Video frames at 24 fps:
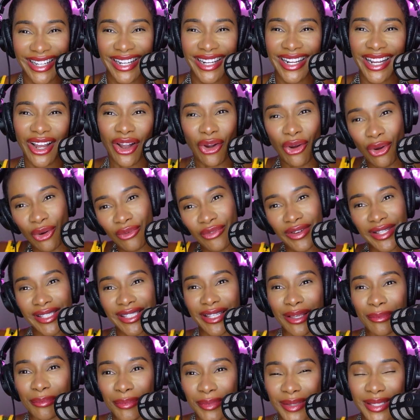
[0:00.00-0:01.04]
over
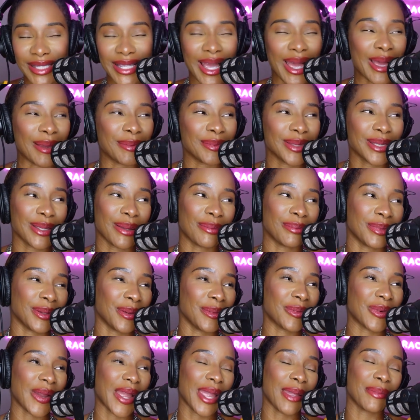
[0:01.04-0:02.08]
sometimes some
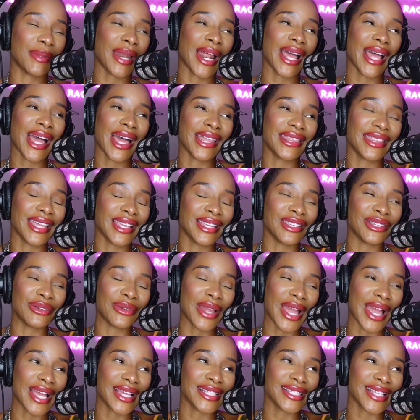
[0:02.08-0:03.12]
people hate. But I think you
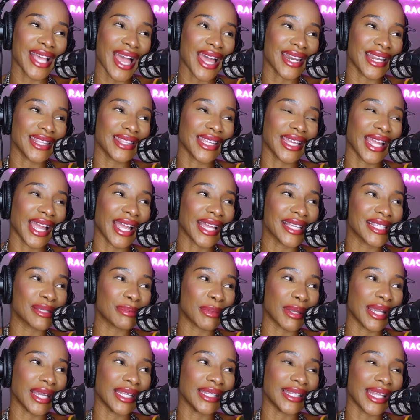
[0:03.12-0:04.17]
guys got it. I think I
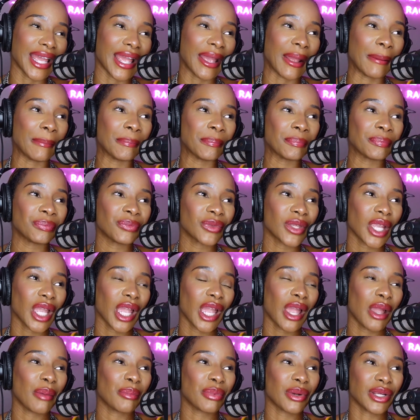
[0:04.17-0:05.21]
explained that
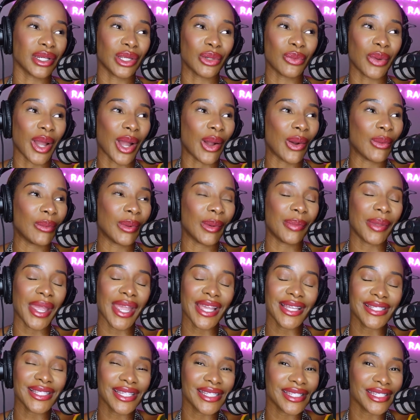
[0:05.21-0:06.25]
pretty well. But pay
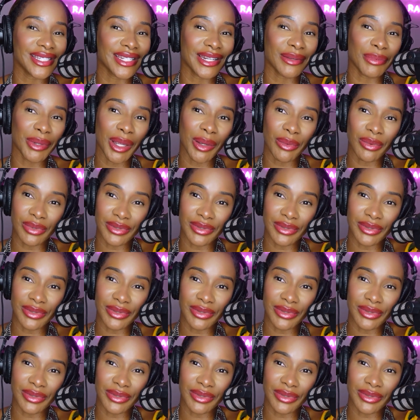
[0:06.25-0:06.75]
attention to people's